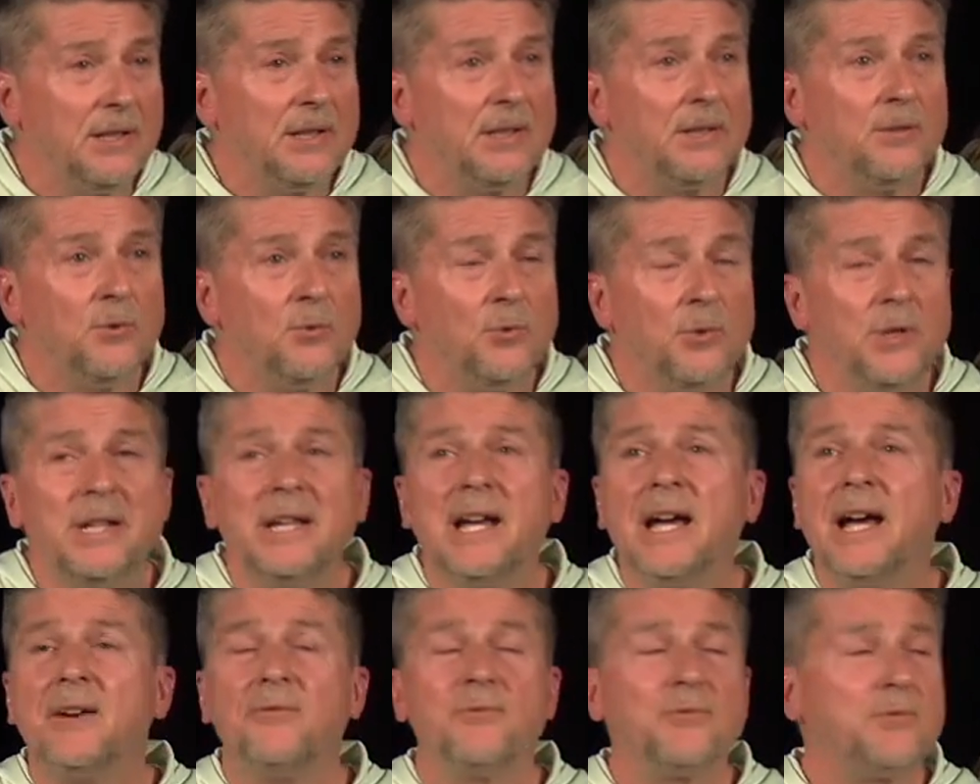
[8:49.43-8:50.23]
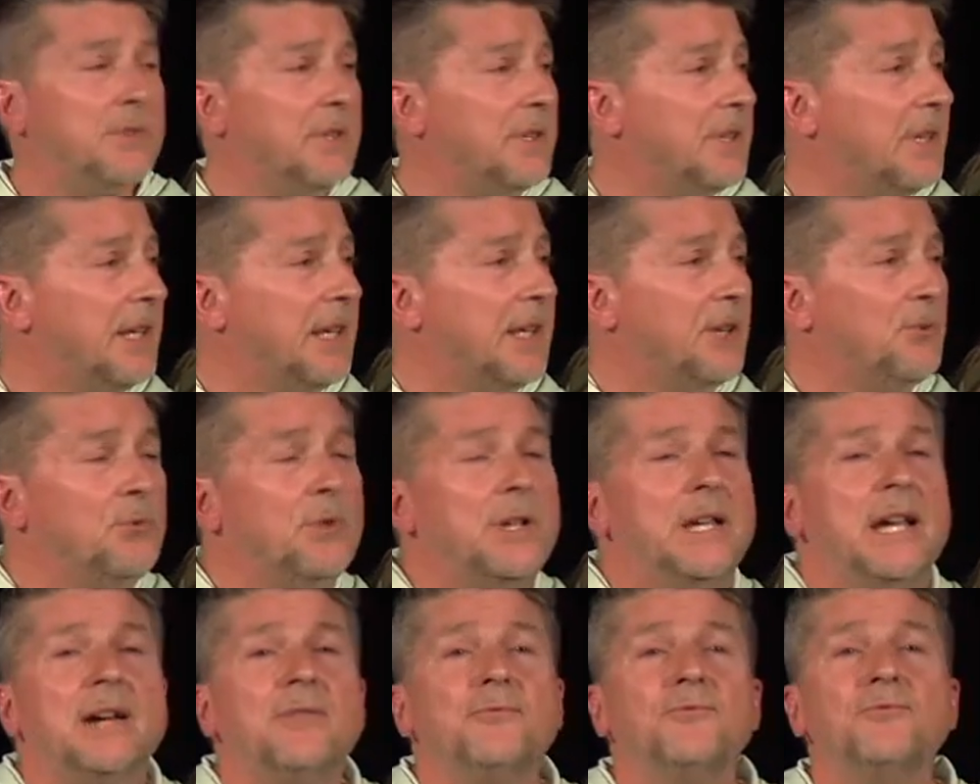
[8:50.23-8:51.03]
We
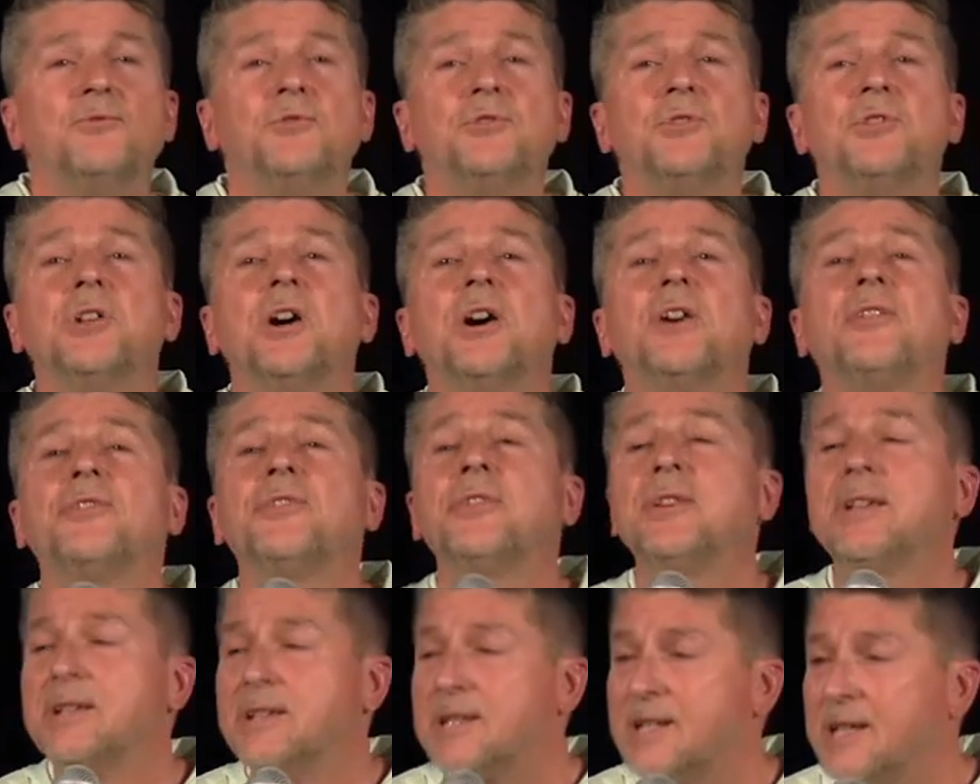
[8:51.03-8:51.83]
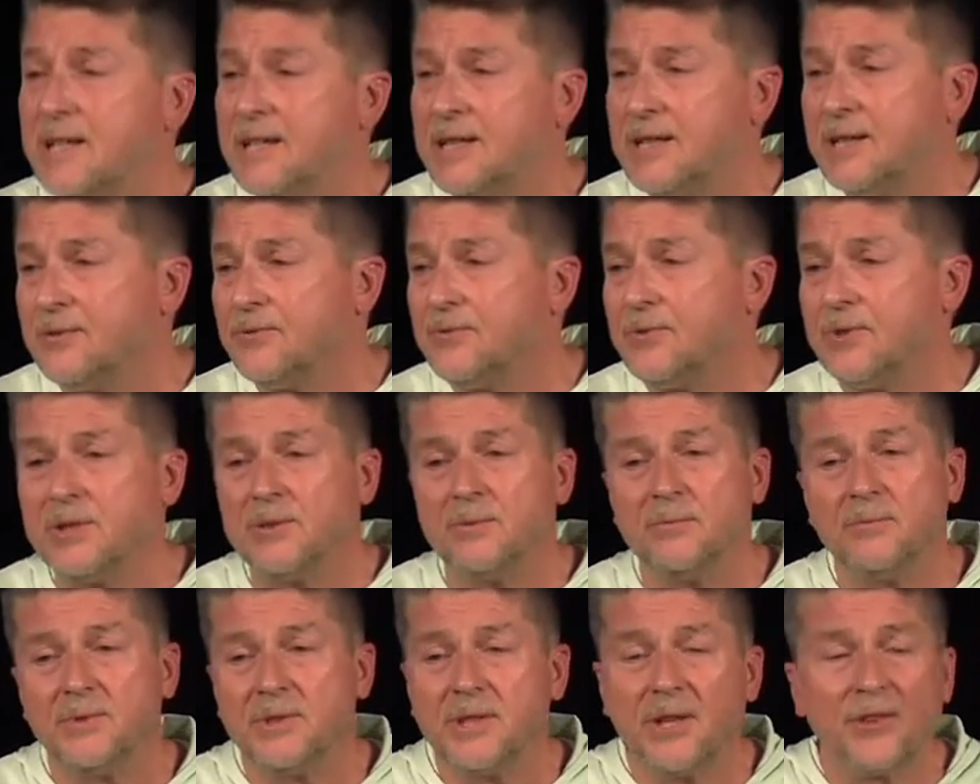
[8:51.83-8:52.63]
have nothing to give him,
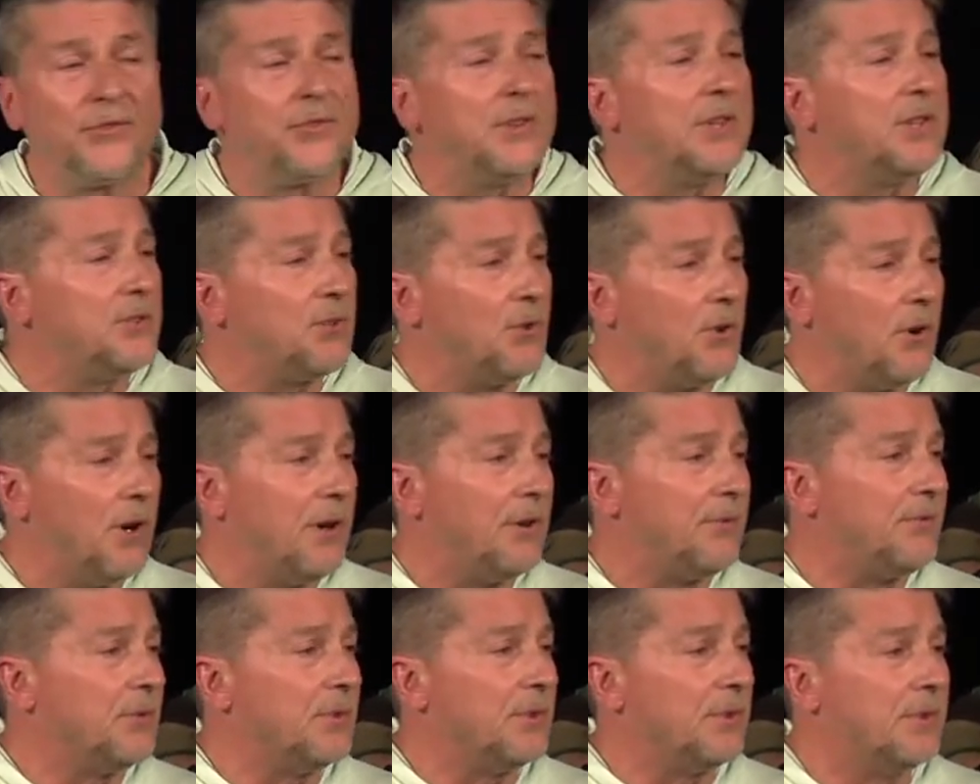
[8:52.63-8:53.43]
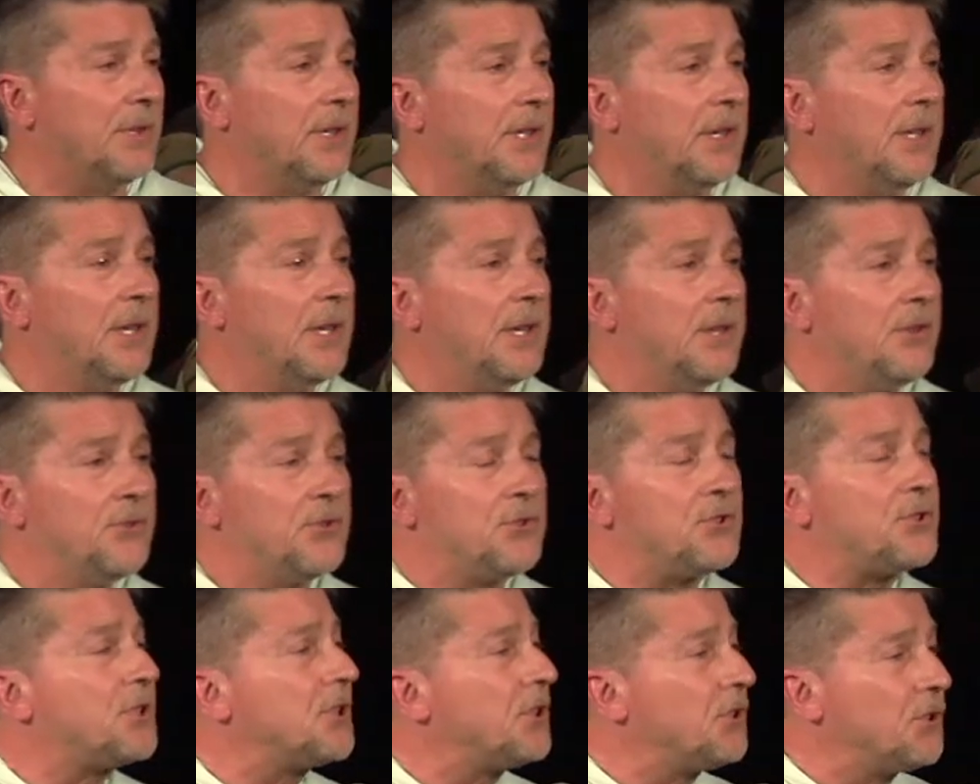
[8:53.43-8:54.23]
nothing to offer.
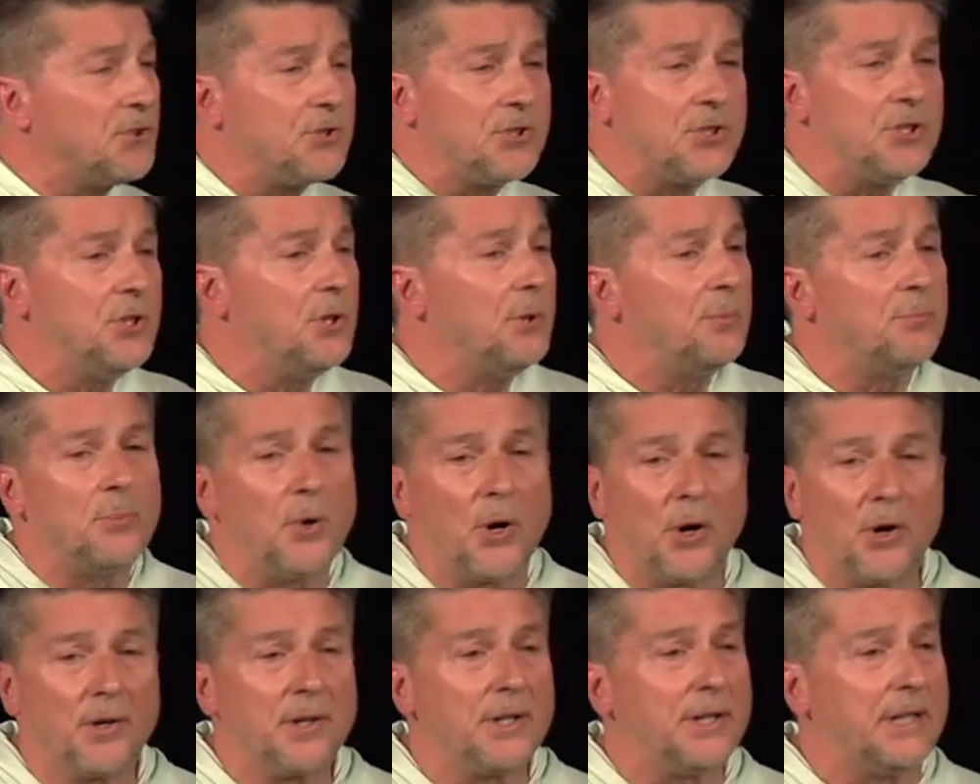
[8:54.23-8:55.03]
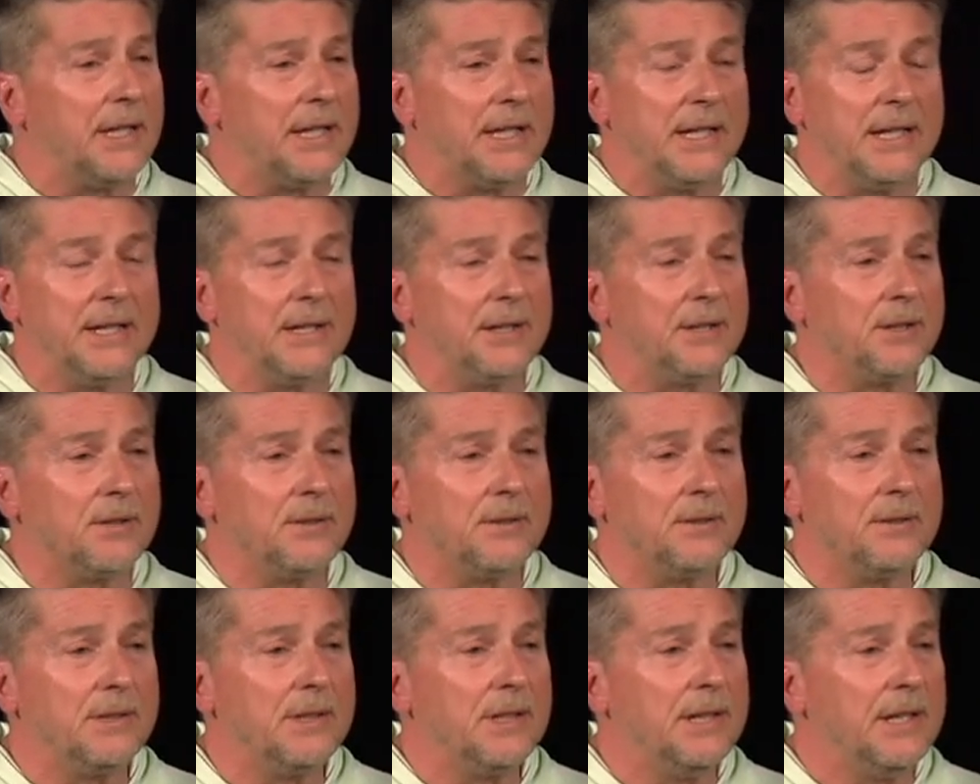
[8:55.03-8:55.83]
There's no bargaining here.
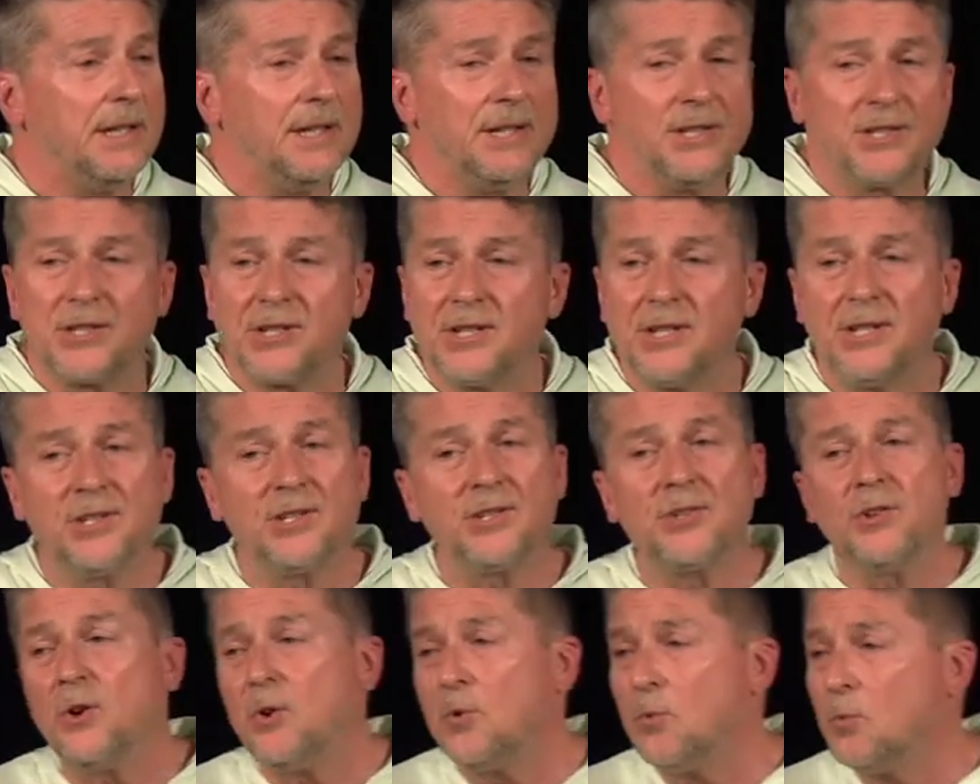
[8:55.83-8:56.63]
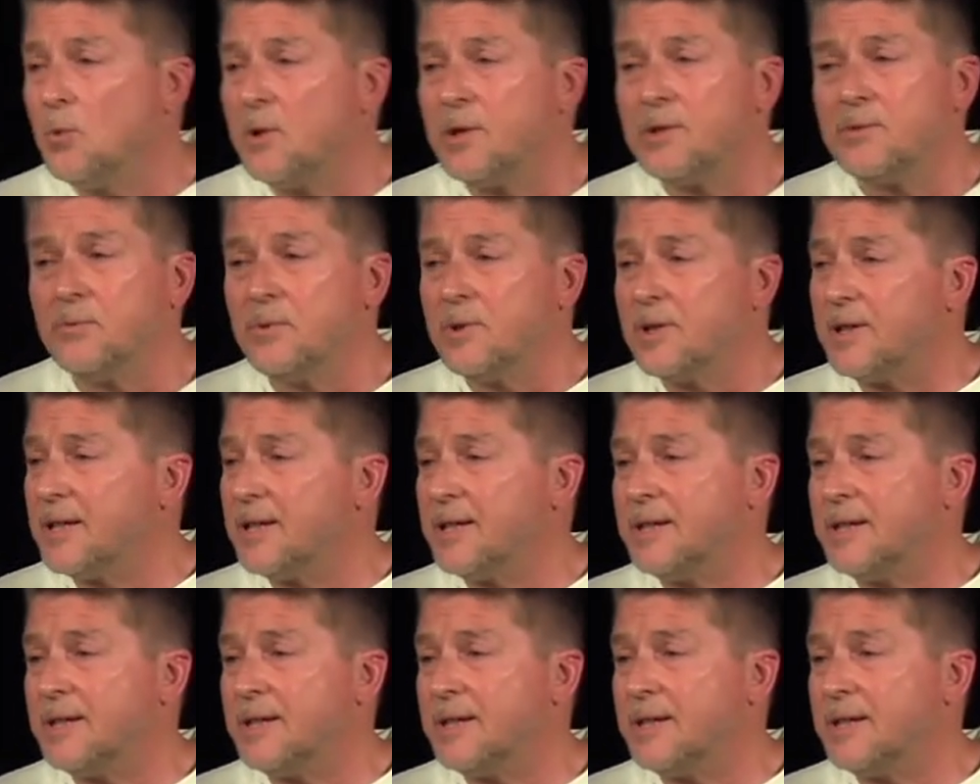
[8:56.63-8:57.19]
It's all one way.